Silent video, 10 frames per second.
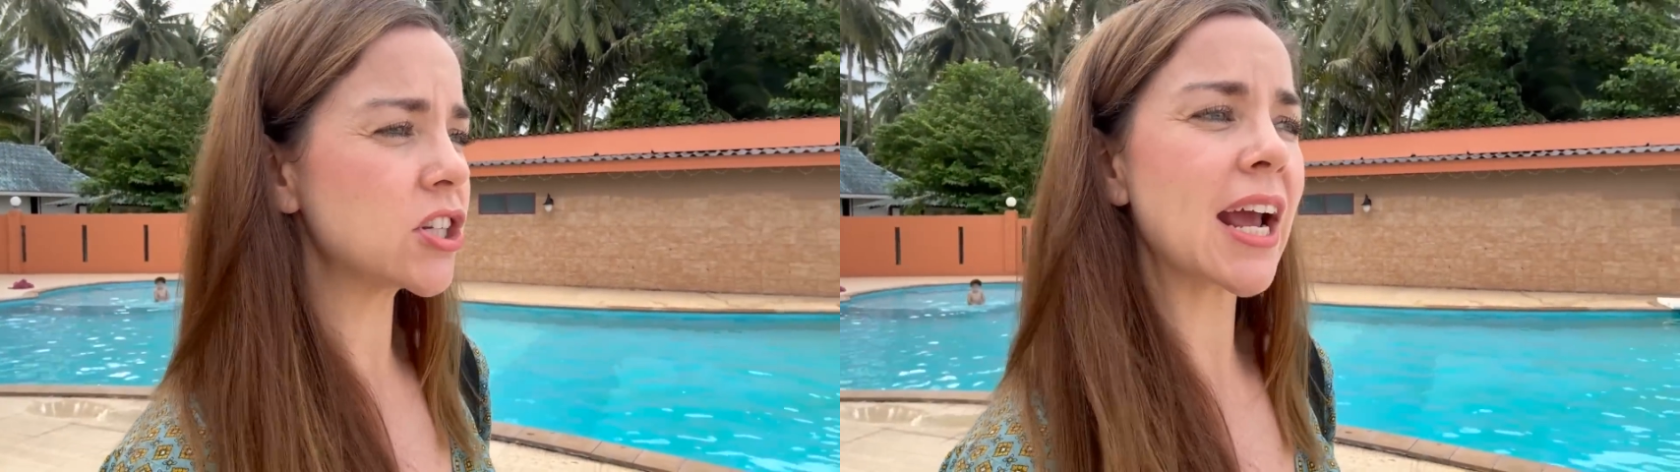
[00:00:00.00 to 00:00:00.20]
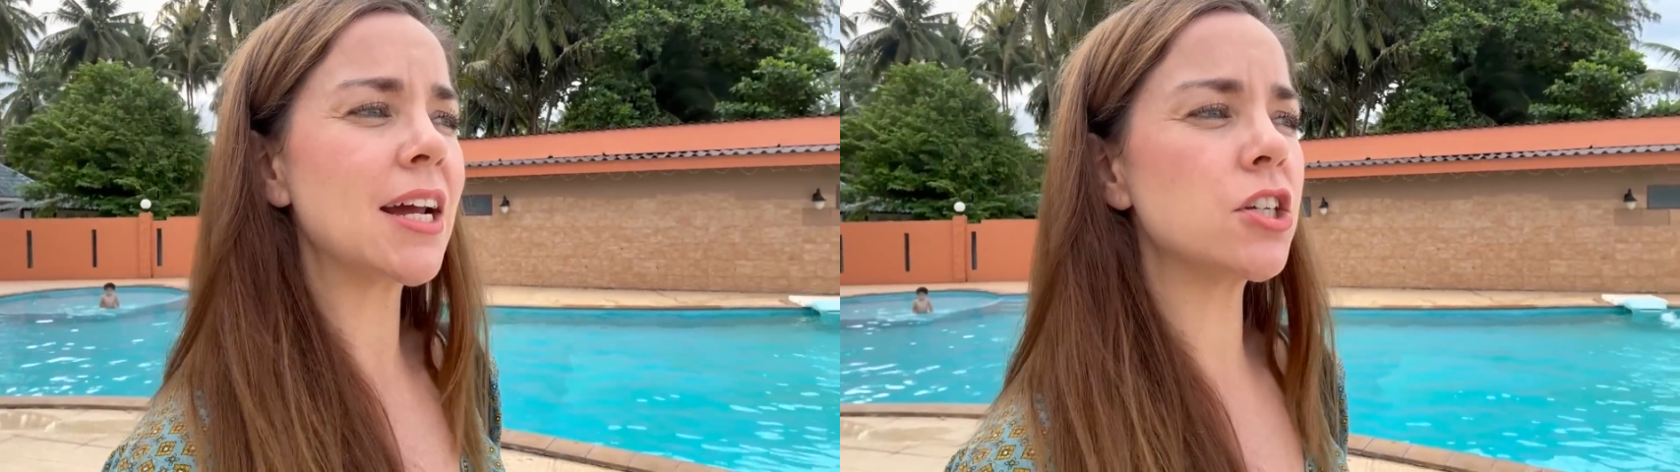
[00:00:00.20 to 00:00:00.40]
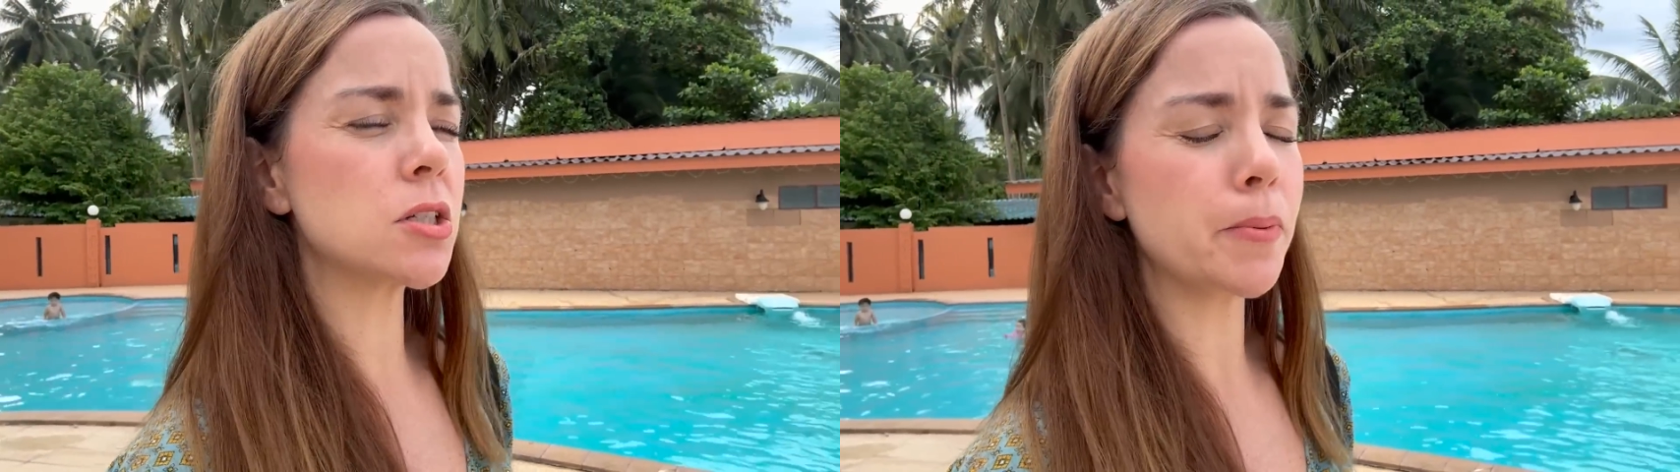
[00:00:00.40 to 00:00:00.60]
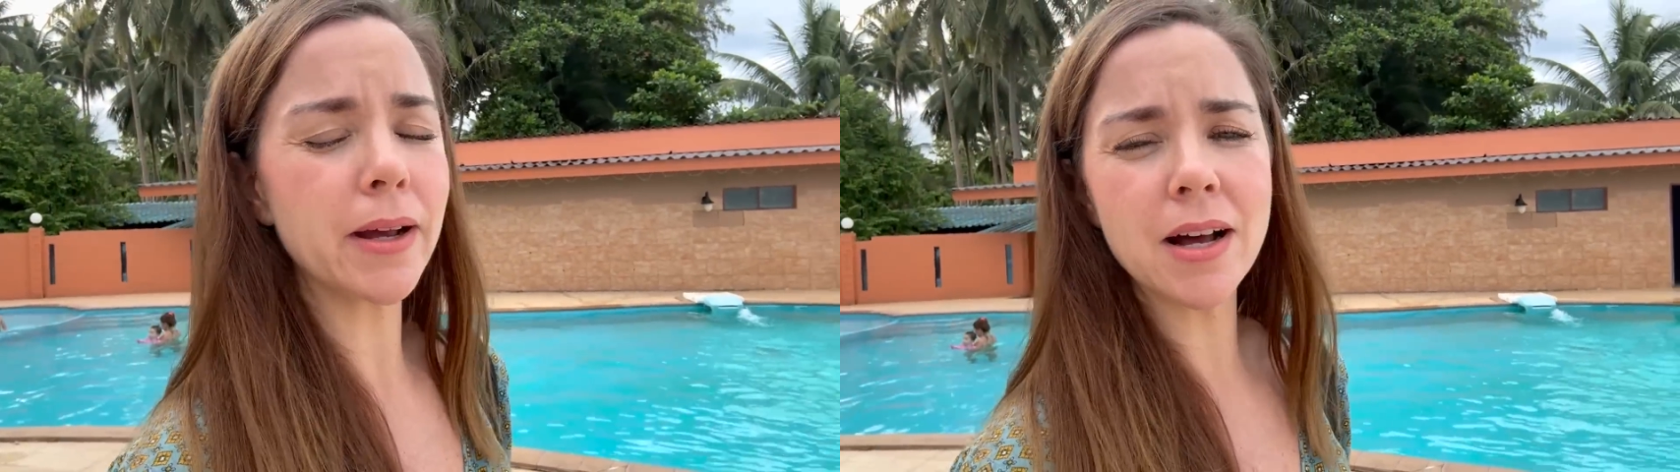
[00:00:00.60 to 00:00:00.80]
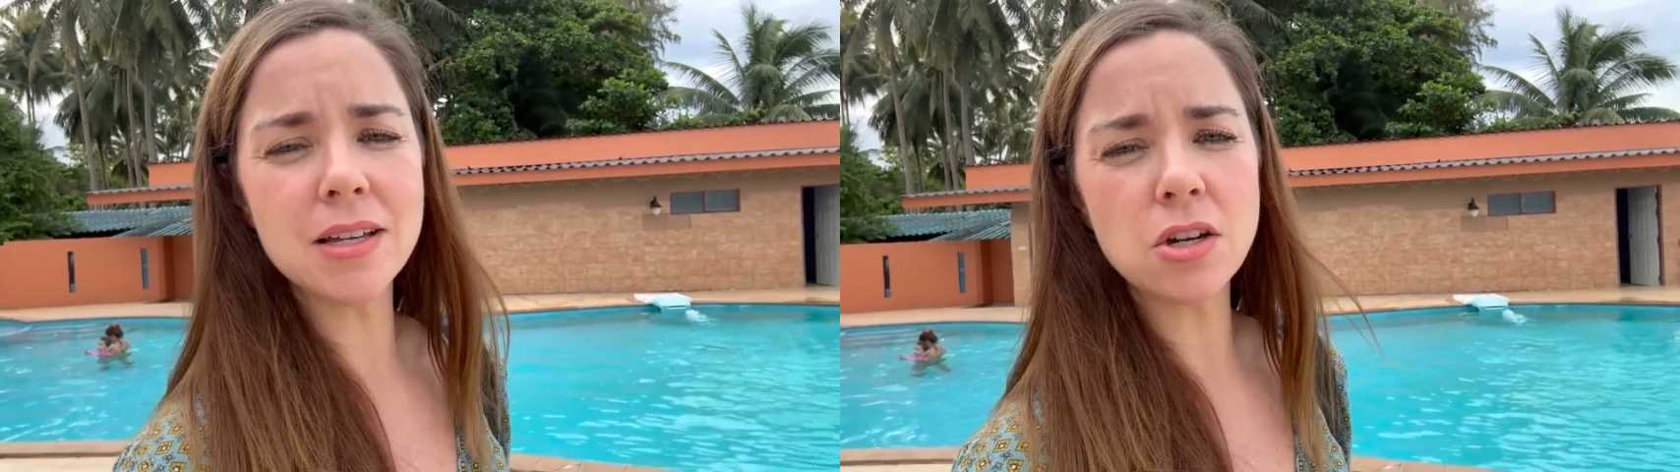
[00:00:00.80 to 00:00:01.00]
changed
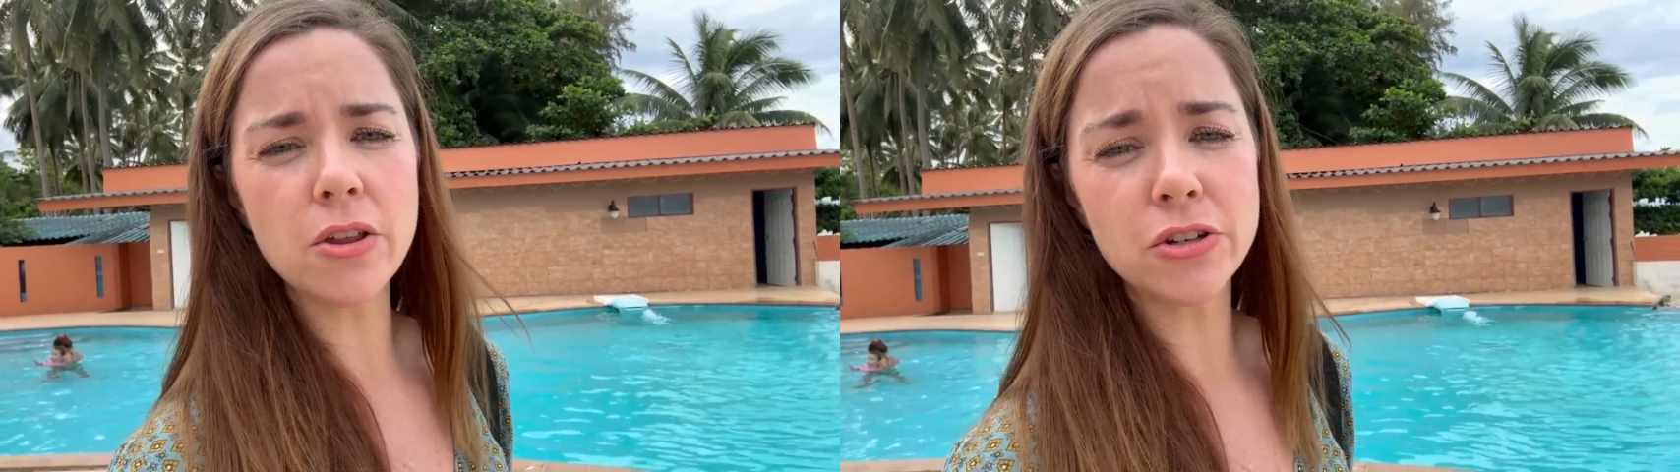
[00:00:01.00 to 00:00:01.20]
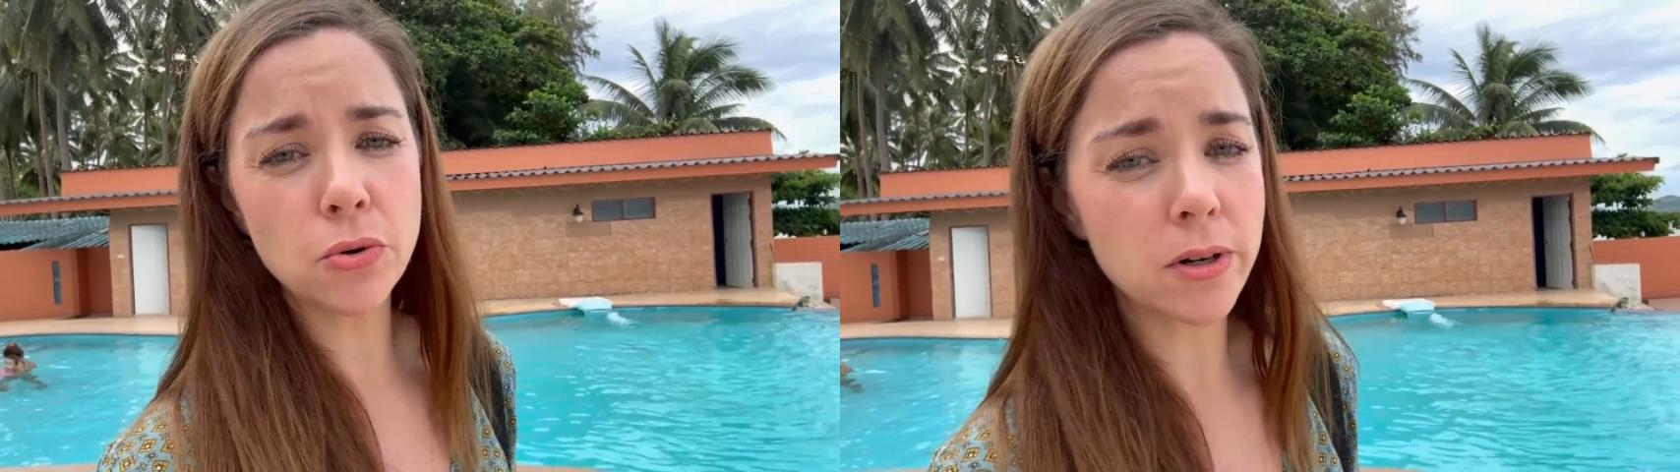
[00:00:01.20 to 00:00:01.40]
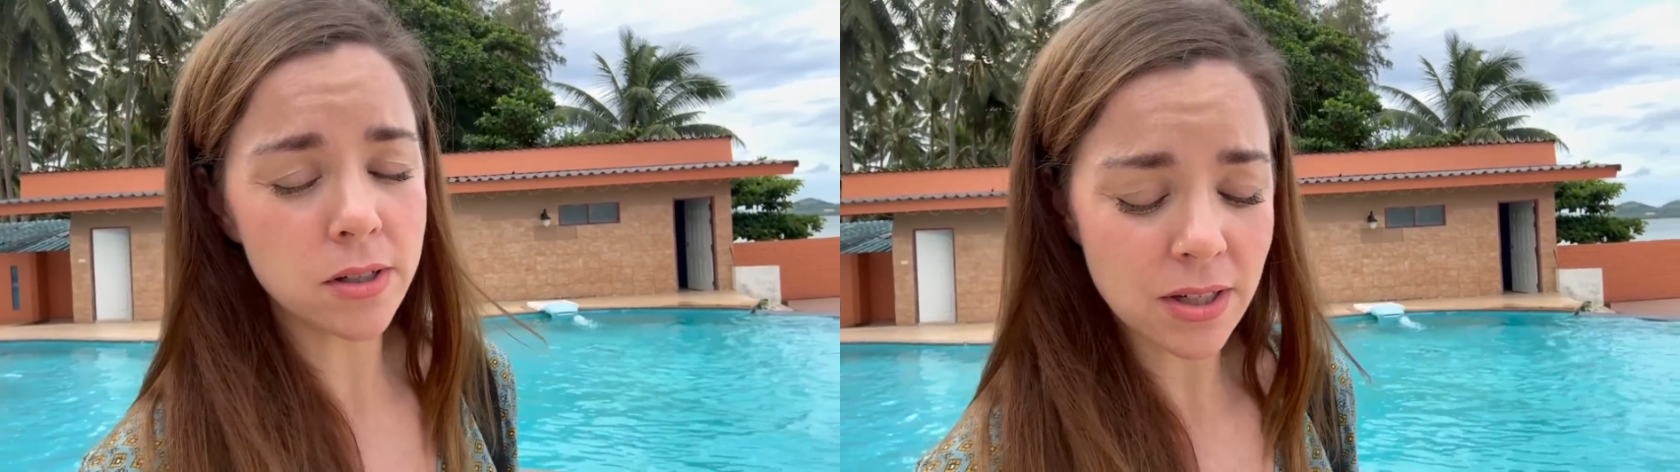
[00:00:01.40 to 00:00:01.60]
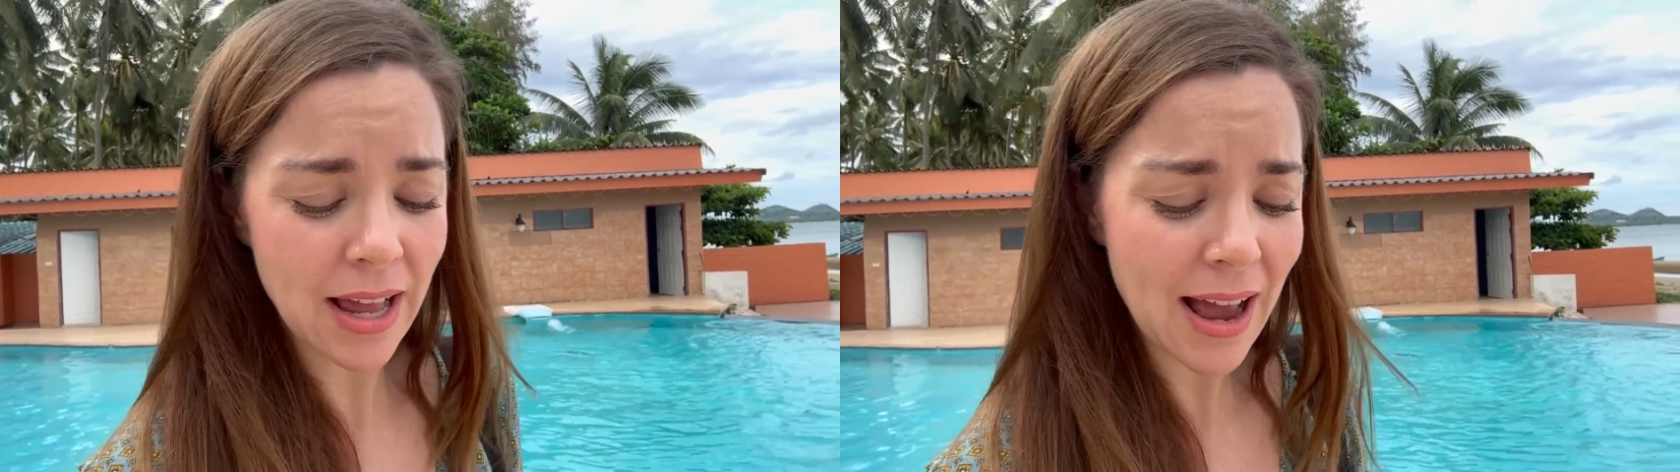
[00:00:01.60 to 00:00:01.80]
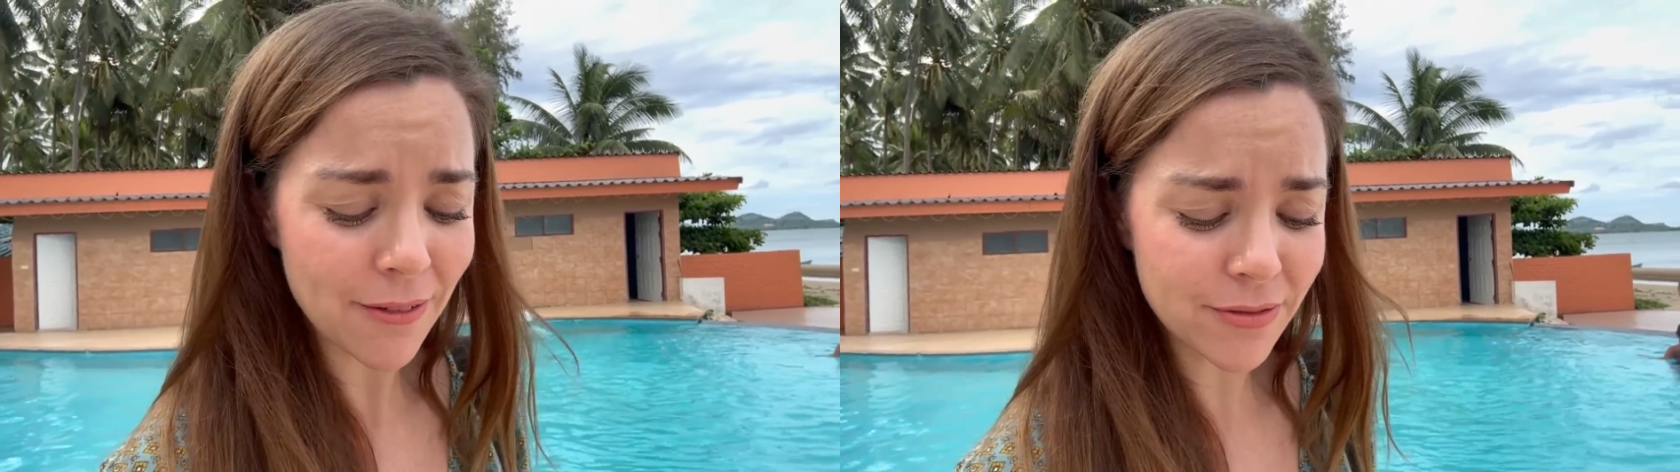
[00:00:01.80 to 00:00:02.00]
because all the tourists
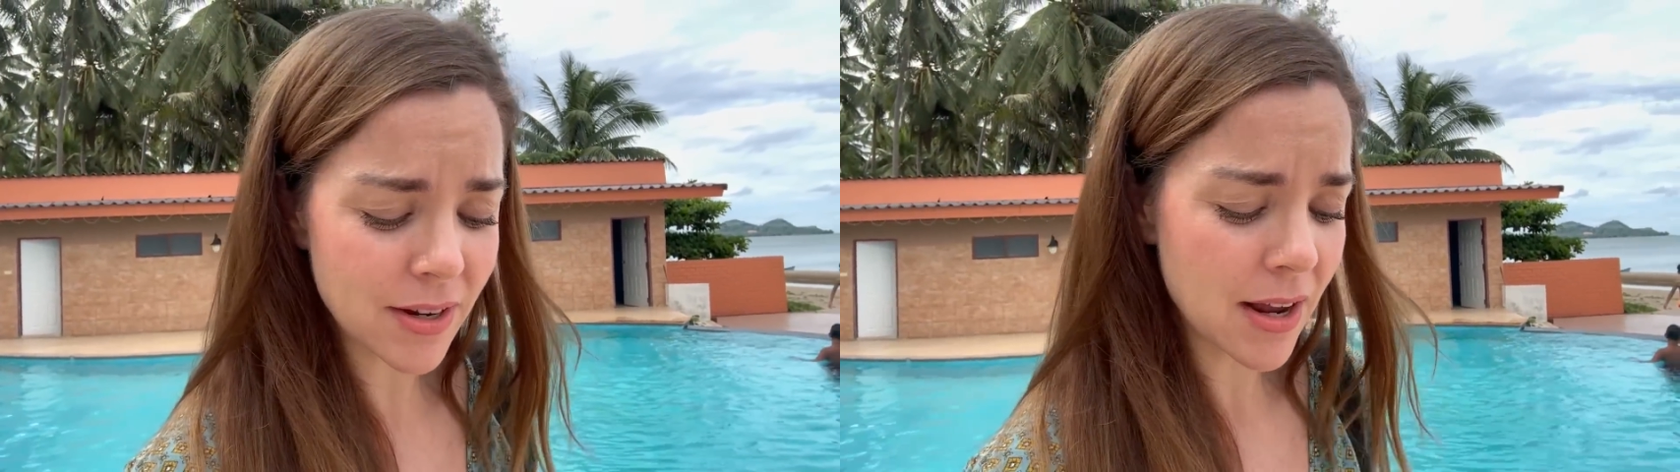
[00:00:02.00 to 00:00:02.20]
left.